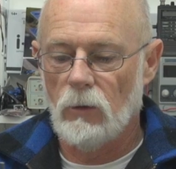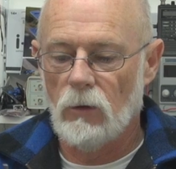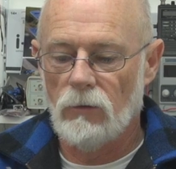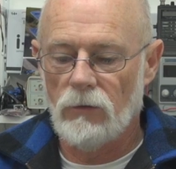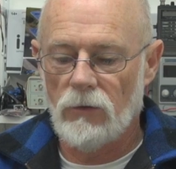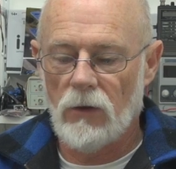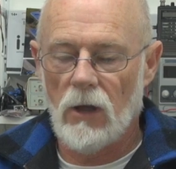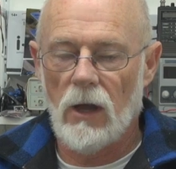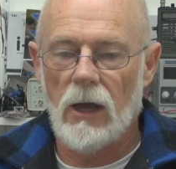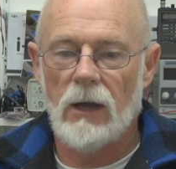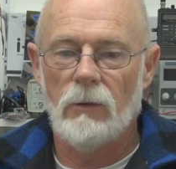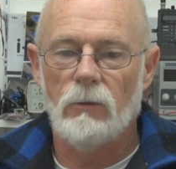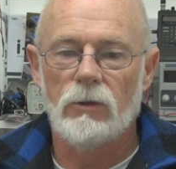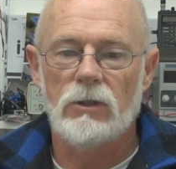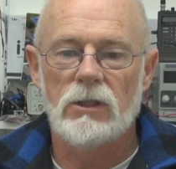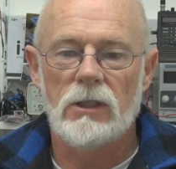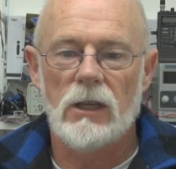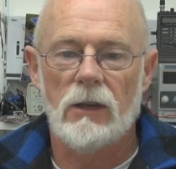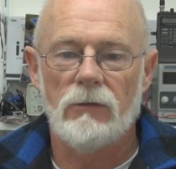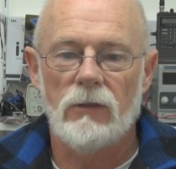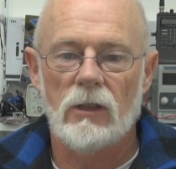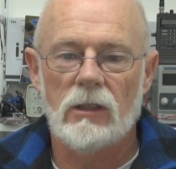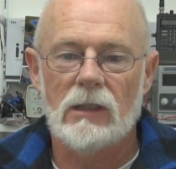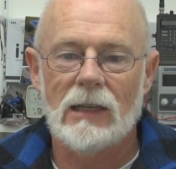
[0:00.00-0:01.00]
we'll fly it, we'll
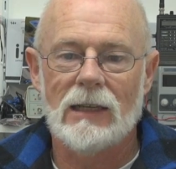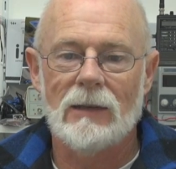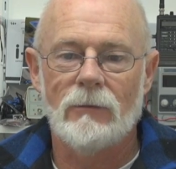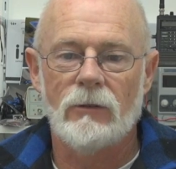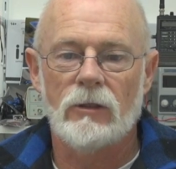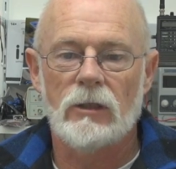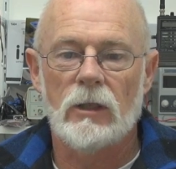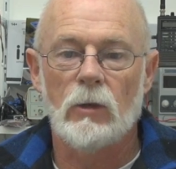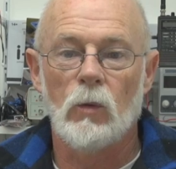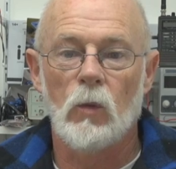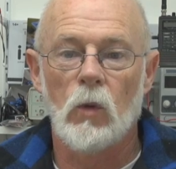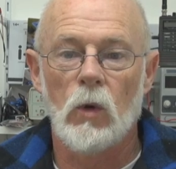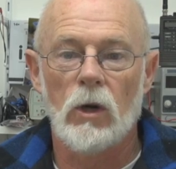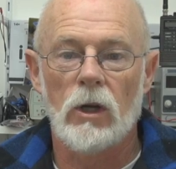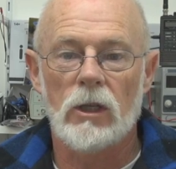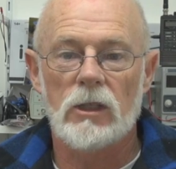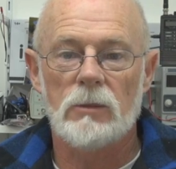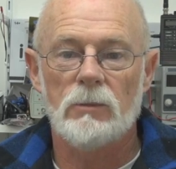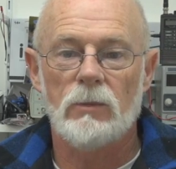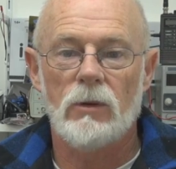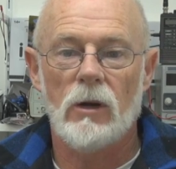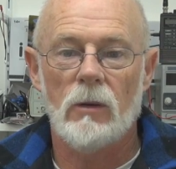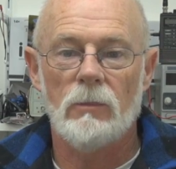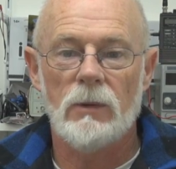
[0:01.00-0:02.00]
see if the telemetry
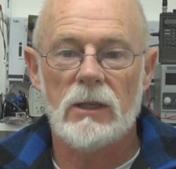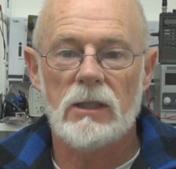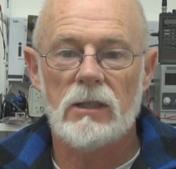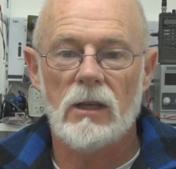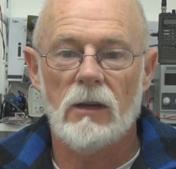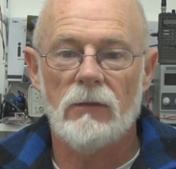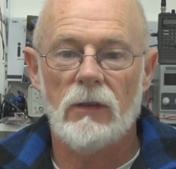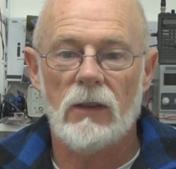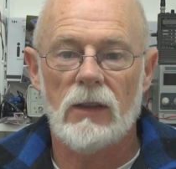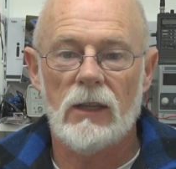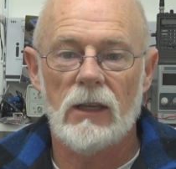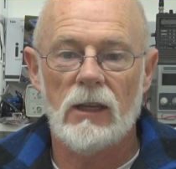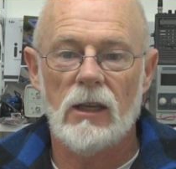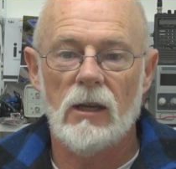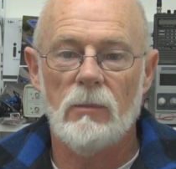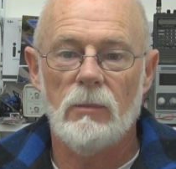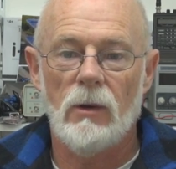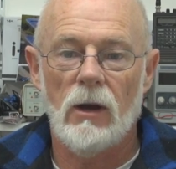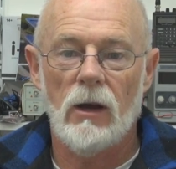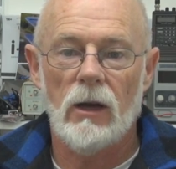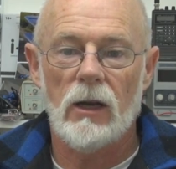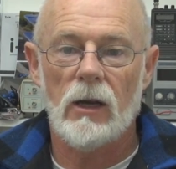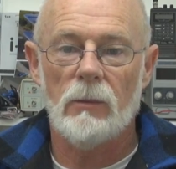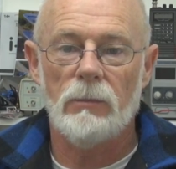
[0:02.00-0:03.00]
works properly. So if you're thinking of
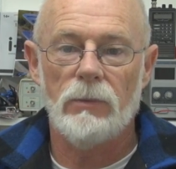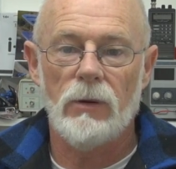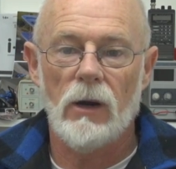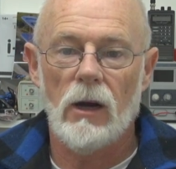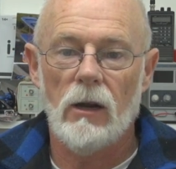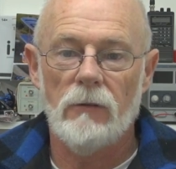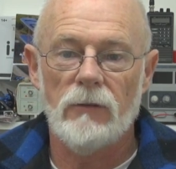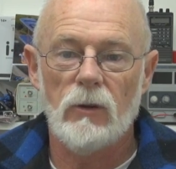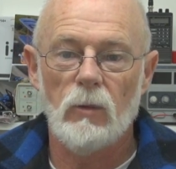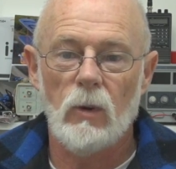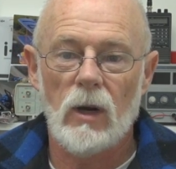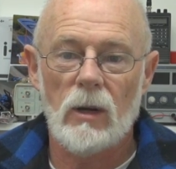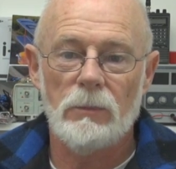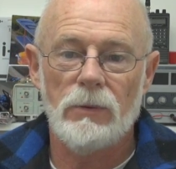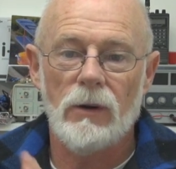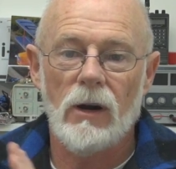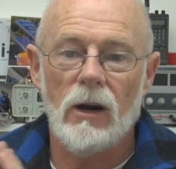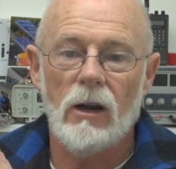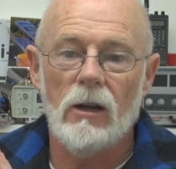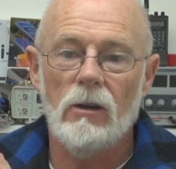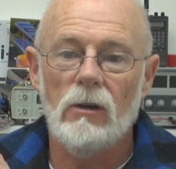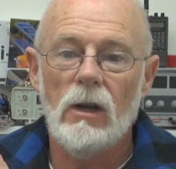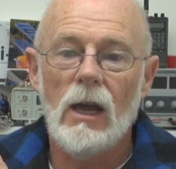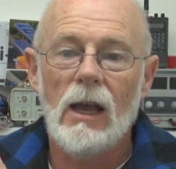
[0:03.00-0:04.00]
buying a Pro, if you want a
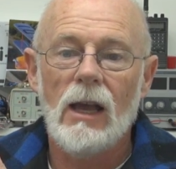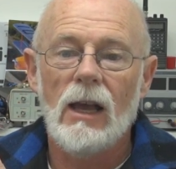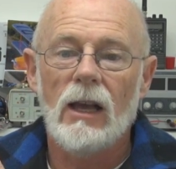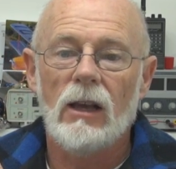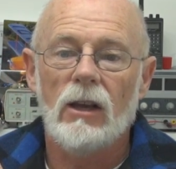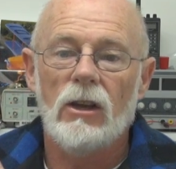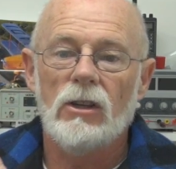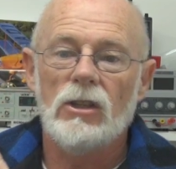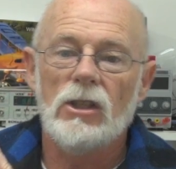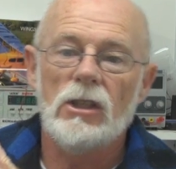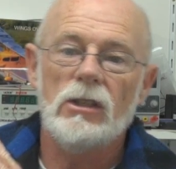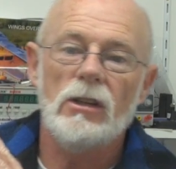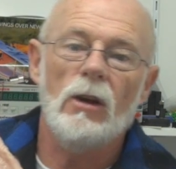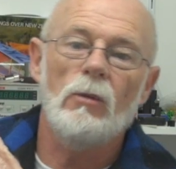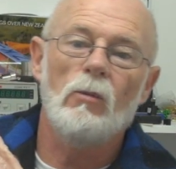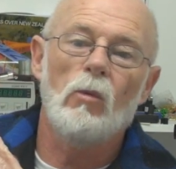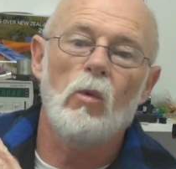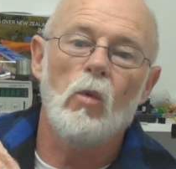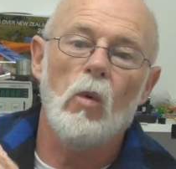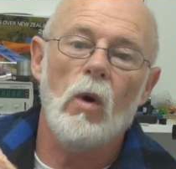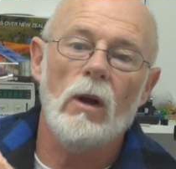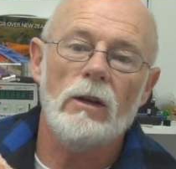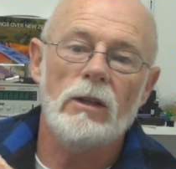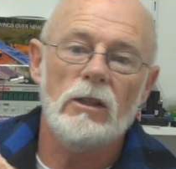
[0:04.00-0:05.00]
Pro because you don't
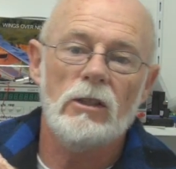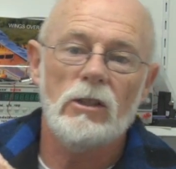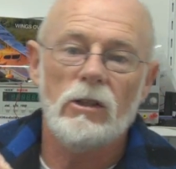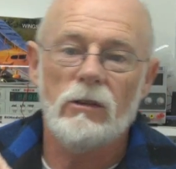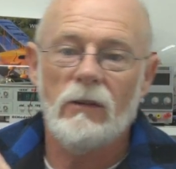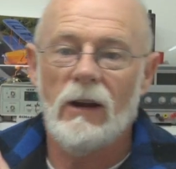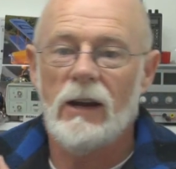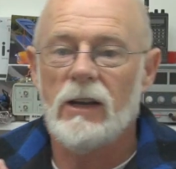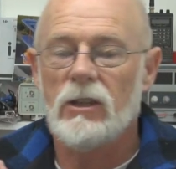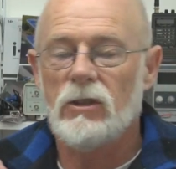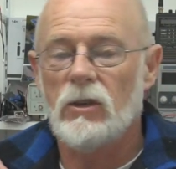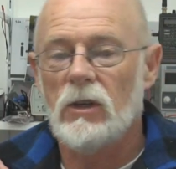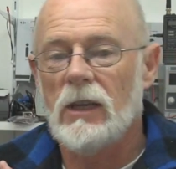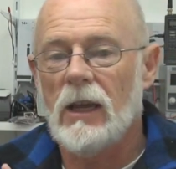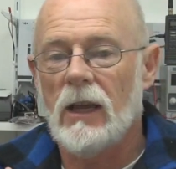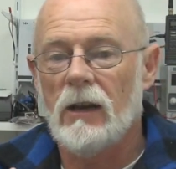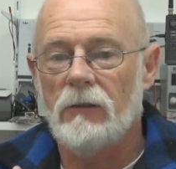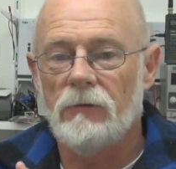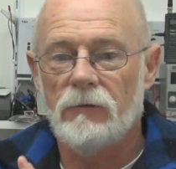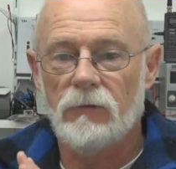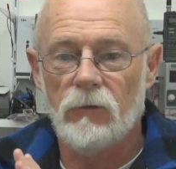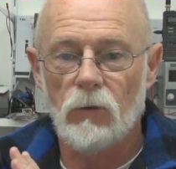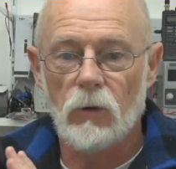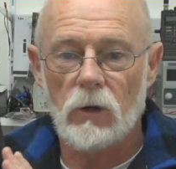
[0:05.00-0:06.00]
want a Tyrannus or you
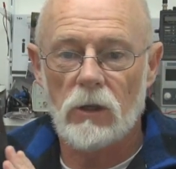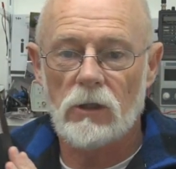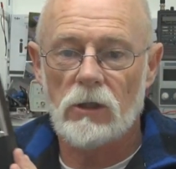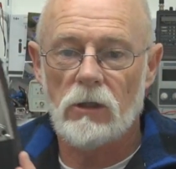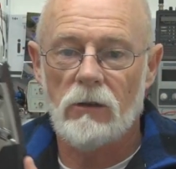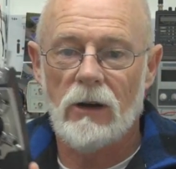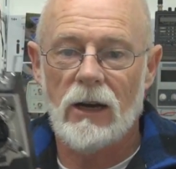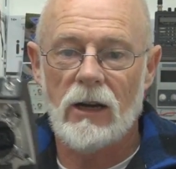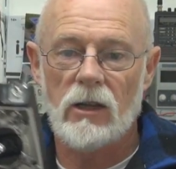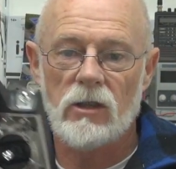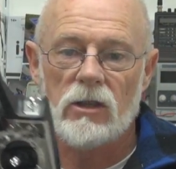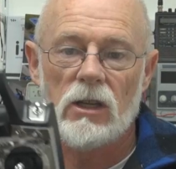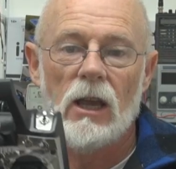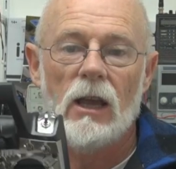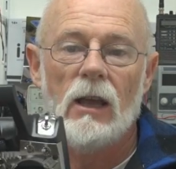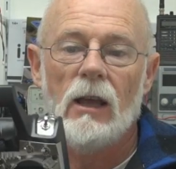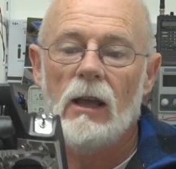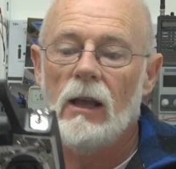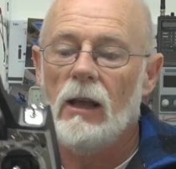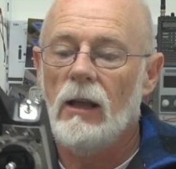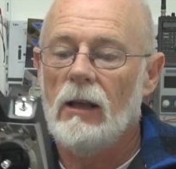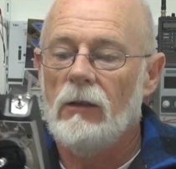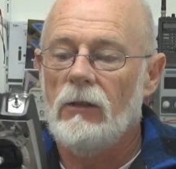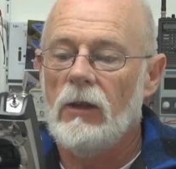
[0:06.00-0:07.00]
can't afford a Tyrannus,
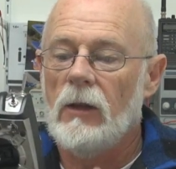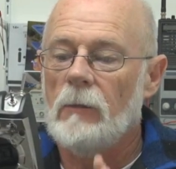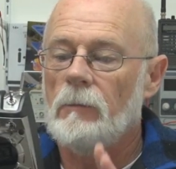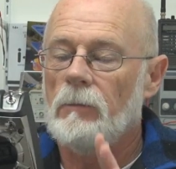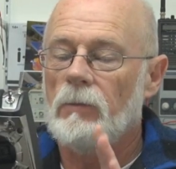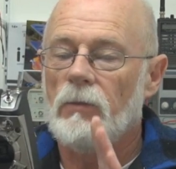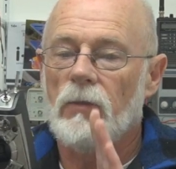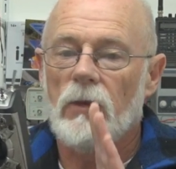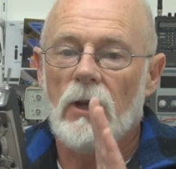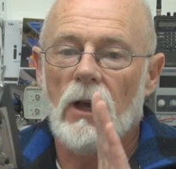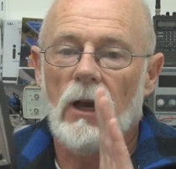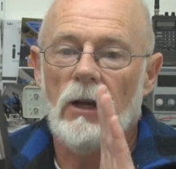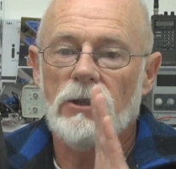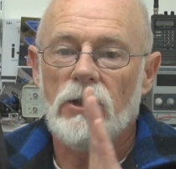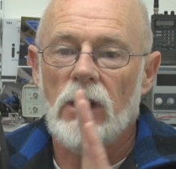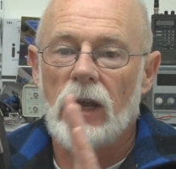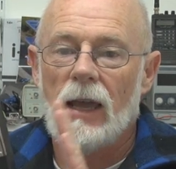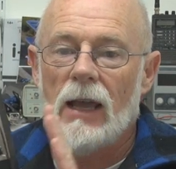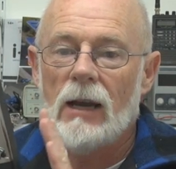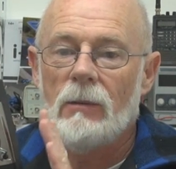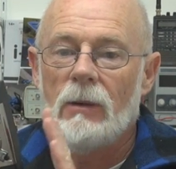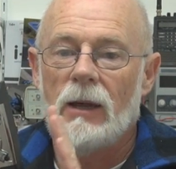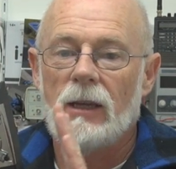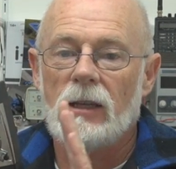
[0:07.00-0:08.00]
then I'll show
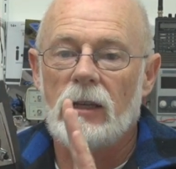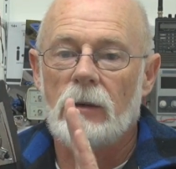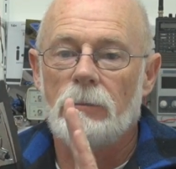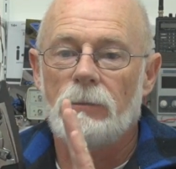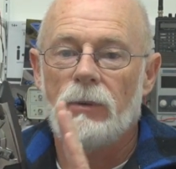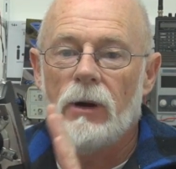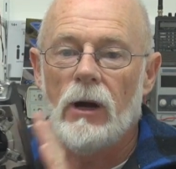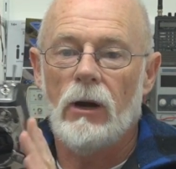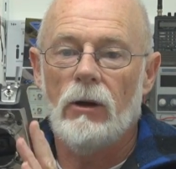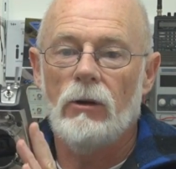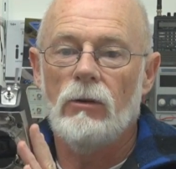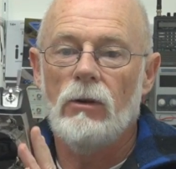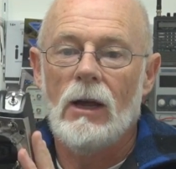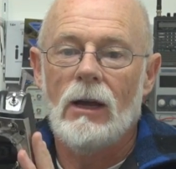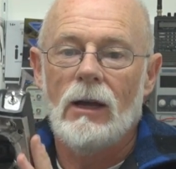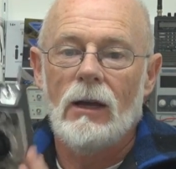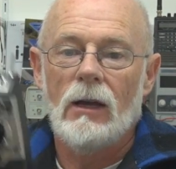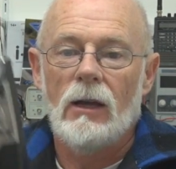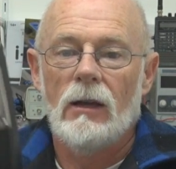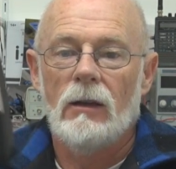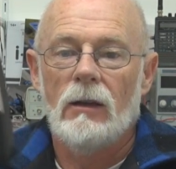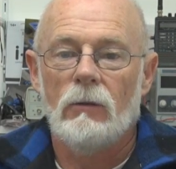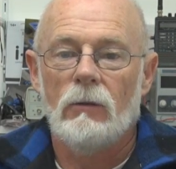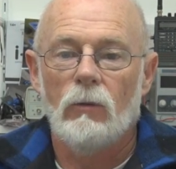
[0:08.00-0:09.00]
you how to make your Pro
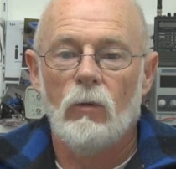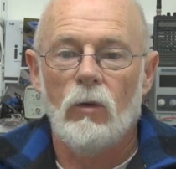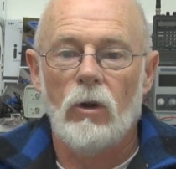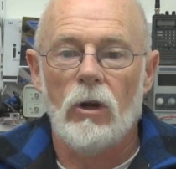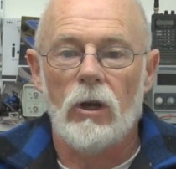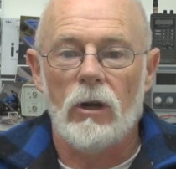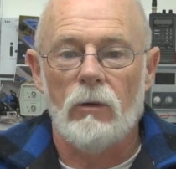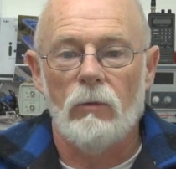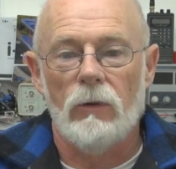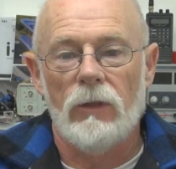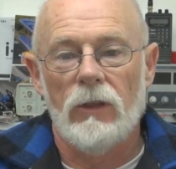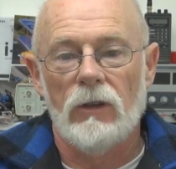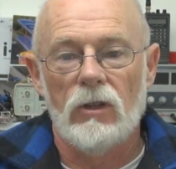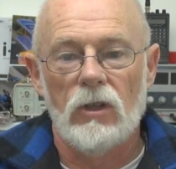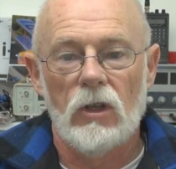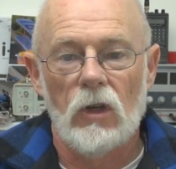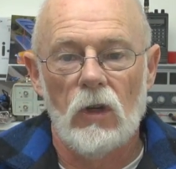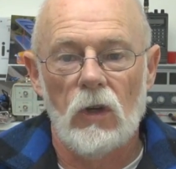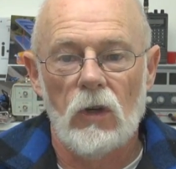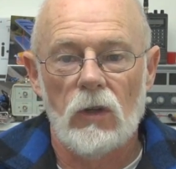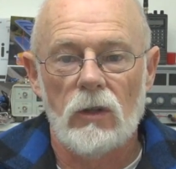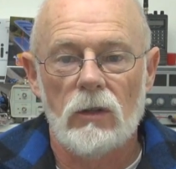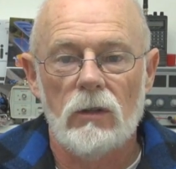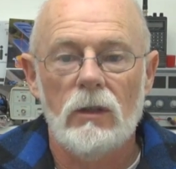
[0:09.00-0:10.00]
work with
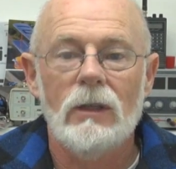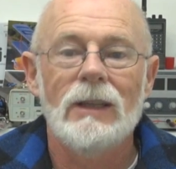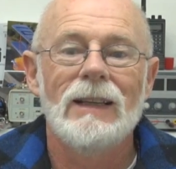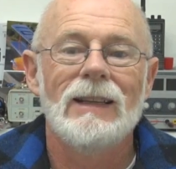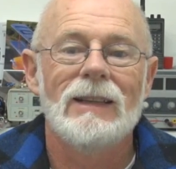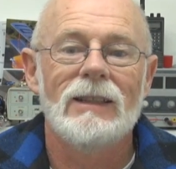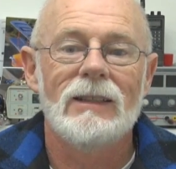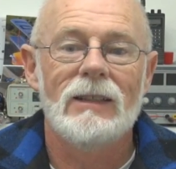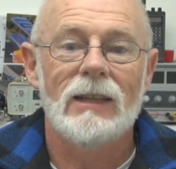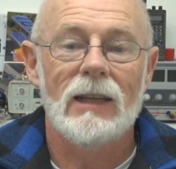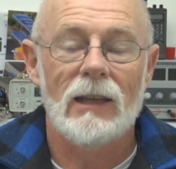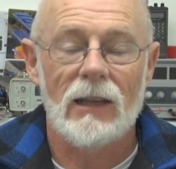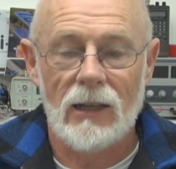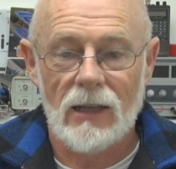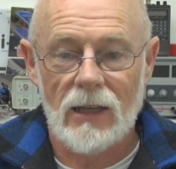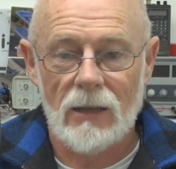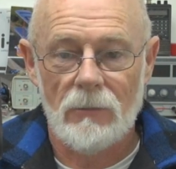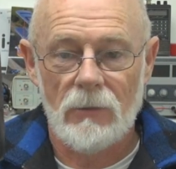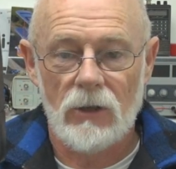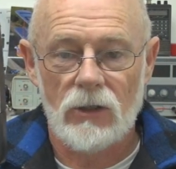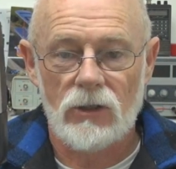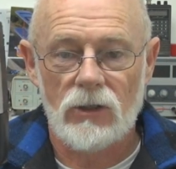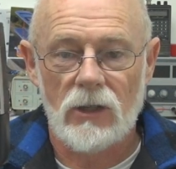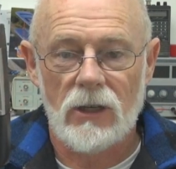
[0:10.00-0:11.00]
internal
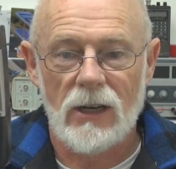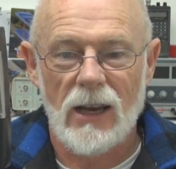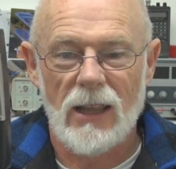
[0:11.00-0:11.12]
telemetry.